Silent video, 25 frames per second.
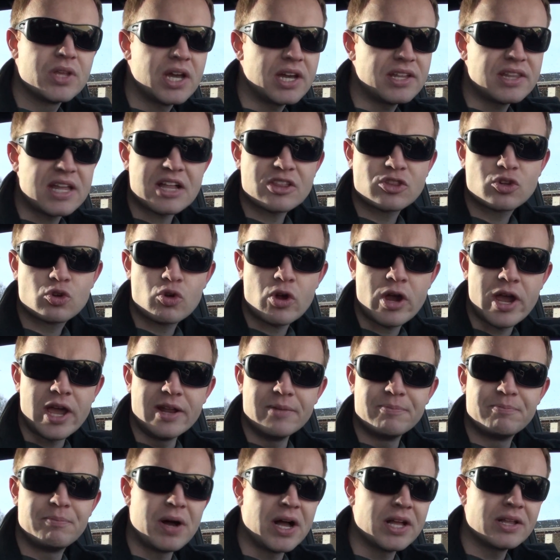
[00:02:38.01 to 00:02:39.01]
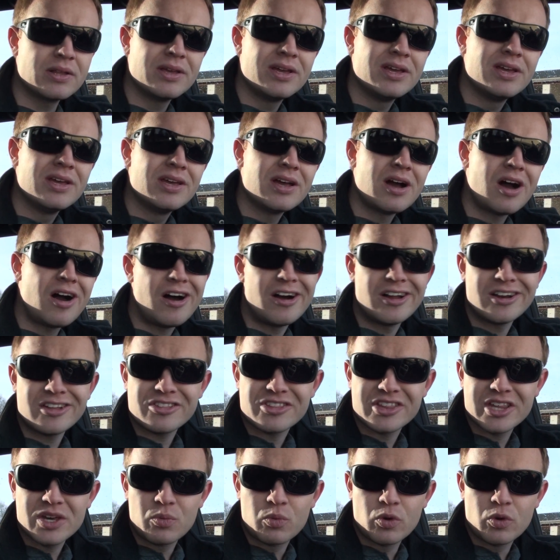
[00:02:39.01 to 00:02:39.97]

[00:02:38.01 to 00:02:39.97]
And that's great. But honestly,